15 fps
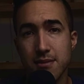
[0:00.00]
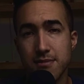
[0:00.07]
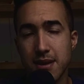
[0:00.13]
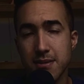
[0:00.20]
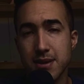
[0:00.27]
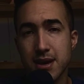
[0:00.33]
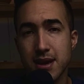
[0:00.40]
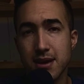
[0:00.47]

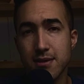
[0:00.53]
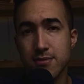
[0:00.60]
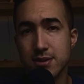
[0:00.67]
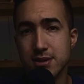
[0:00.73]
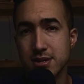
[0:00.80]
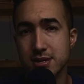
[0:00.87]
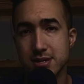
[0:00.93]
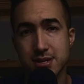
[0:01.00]
Maybe it
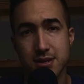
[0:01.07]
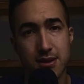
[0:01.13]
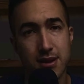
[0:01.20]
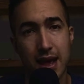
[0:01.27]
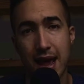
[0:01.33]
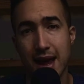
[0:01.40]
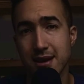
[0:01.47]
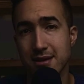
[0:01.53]
was
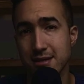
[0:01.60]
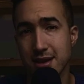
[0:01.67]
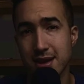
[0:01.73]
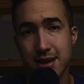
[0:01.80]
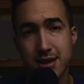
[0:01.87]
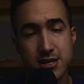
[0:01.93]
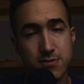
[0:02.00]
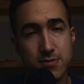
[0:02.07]

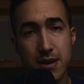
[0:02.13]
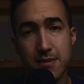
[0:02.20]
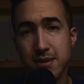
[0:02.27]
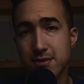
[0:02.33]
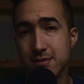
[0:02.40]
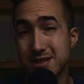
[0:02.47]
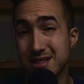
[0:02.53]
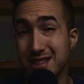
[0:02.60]
analytics. Maybe
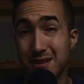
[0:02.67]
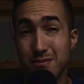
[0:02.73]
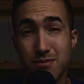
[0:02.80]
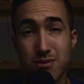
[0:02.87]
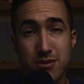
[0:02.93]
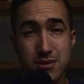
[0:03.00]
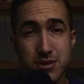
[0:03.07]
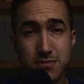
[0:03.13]
it was
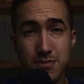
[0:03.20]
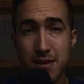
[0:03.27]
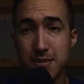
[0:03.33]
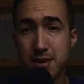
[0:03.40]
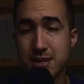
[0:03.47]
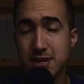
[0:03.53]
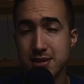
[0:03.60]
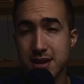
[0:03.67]
numbers.
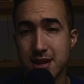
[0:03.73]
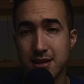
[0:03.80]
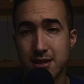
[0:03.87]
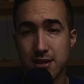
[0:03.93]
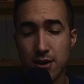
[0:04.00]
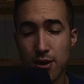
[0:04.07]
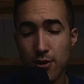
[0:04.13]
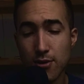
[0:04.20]
Maybe since like
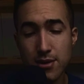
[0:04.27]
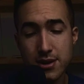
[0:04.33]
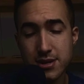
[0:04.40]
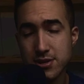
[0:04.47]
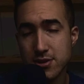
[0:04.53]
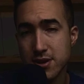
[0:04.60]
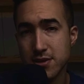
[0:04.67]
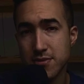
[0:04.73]
early
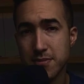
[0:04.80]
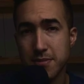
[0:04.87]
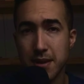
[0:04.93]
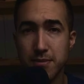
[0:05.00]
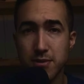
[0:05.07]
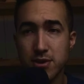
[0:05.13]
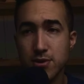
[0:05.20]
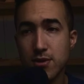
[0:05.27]
as you can
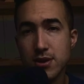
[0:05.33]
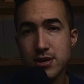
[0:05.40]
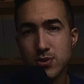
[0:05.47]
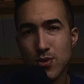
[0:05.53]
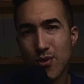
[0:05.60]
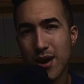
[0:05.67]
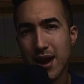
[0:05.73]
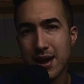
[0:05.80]
remember, you were always
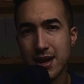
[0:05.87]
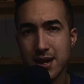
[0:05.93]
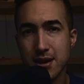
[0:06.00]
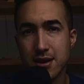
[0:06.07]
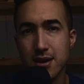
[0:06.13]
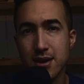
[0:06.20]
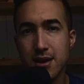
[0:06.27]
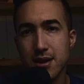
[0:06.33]

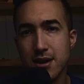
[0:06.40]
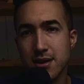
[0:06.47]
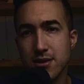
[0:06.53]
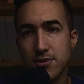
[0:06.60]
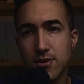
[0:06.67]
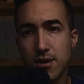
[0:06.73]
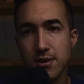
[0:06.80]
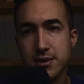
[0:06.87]
writing and
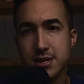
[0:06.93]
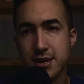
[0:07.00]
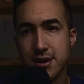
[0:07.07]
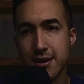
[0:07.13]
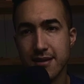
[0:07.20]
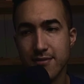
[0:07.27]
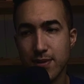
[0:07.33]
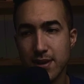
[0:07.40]
you were always like
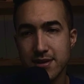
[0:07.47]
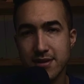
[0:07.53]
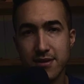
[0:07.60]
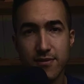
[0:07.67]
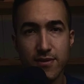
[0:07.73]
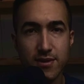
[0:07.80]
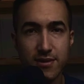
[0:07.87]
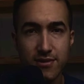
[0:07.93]
expressing
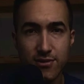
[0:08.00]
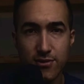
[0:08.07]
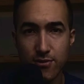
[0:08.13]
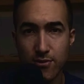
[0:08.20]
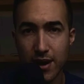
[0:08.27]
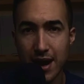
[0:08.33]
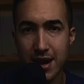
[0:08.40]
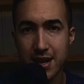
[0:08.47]
your feelings through
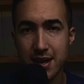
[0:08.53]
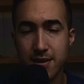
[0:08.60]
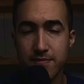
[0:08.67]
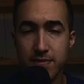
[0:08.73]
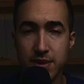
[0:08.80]
writing.